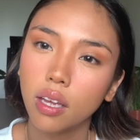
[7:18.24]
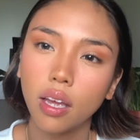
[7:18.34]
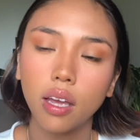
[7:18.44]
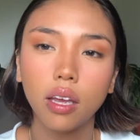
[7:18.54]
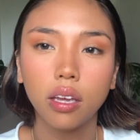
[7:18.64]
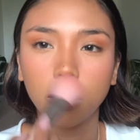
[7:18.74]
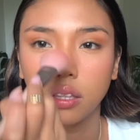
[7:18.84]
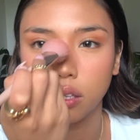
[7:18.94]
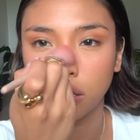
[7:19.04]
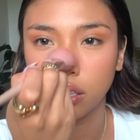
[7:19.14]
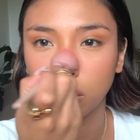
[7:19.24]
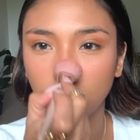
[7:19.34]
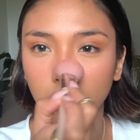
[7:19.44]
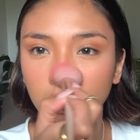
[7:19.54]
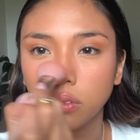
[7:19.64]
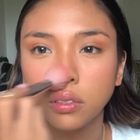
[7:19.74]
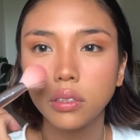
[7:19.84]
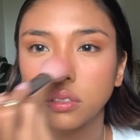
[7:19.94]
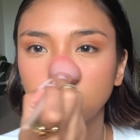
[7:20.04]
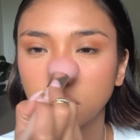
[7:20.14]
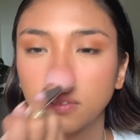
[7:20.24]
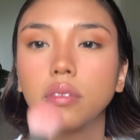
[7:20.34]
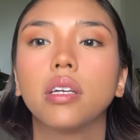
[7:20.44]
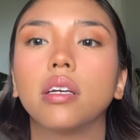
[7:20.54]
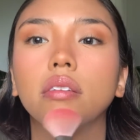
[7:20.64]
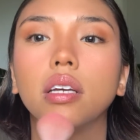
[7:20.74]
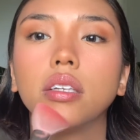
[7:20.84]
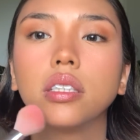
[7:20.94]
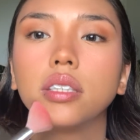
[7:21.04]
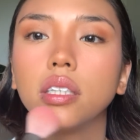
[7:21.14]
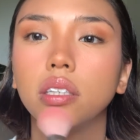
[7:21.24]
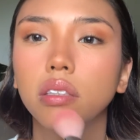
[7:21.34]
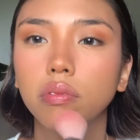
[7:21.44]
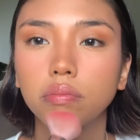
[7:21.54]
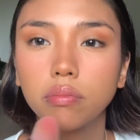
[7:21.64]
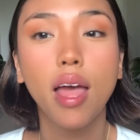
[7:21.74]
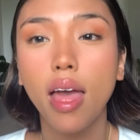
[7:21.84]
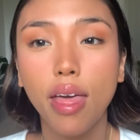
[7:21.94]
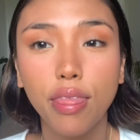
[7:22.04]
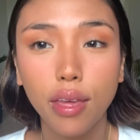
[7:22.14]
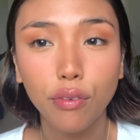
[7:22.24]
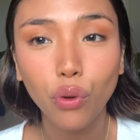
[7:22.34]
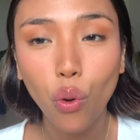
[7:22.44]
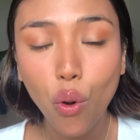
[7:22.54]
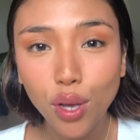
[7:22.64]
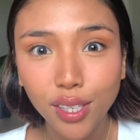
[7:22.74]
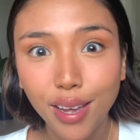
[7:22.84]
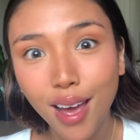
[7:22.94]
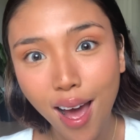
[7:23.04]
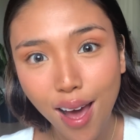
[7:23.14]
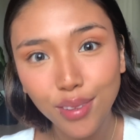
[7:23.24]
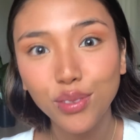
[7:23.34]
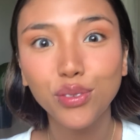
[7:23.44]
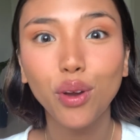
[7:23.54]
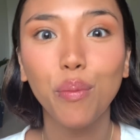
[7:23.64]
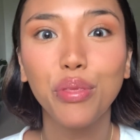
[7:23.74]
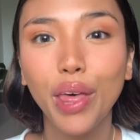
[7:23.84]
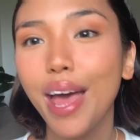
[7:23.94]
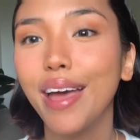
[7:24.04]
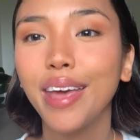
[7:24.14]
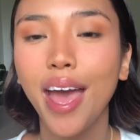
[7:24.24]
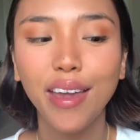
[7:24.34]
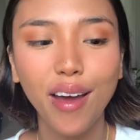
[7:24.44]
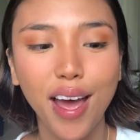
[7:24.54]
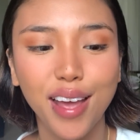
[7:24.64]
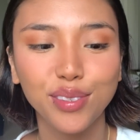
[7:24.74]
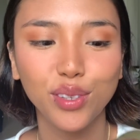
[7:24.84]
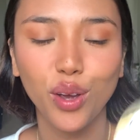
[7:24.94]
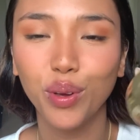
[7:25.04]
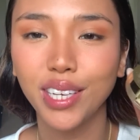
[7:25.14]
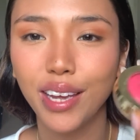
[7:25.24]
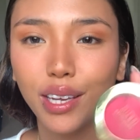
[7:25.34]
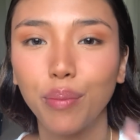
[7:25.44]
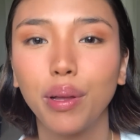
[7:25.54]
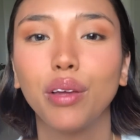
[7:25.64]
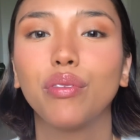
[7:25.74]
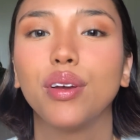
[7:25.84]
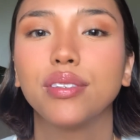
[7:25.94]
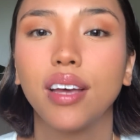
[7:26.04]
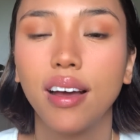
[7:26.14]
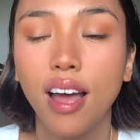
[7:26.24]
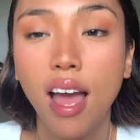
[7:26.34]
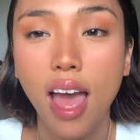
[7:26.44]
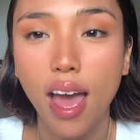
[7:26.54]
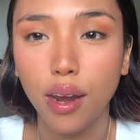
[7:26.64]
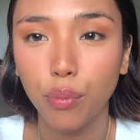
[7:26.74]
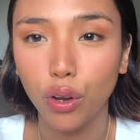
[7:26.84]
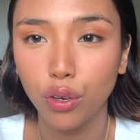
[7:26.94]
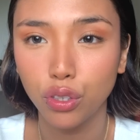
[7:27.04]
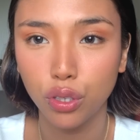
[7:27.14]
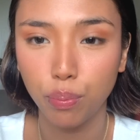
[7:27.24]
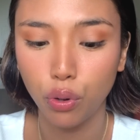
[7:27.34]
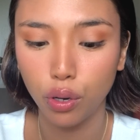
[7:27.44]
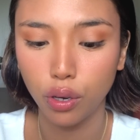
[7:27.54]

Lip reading: and the nose and chin. And then of course I can't stop there, can I? So we're taking Bella Rosa and I'm going to pot